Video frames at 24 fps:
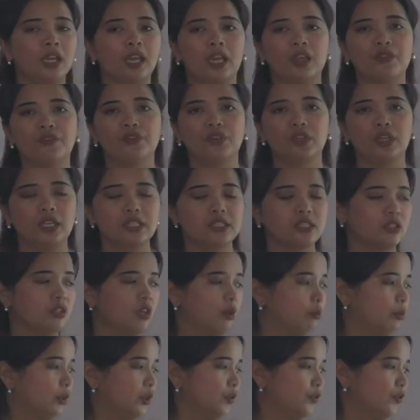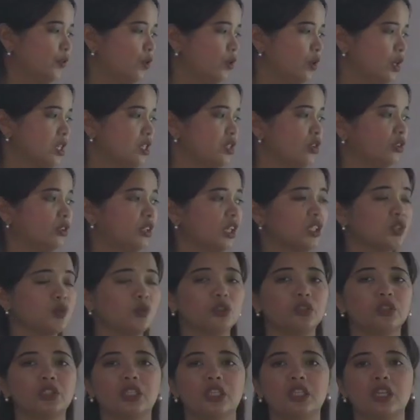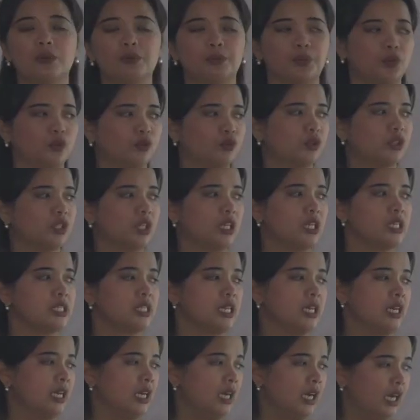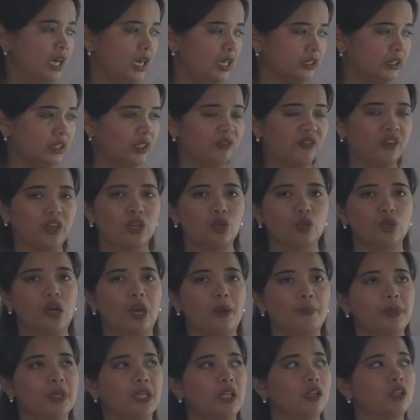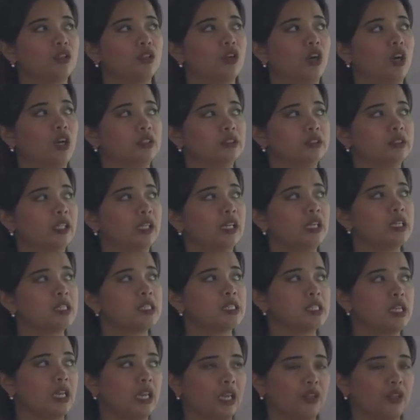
And for lesson number 4 is contextual reading approaches under biographical context.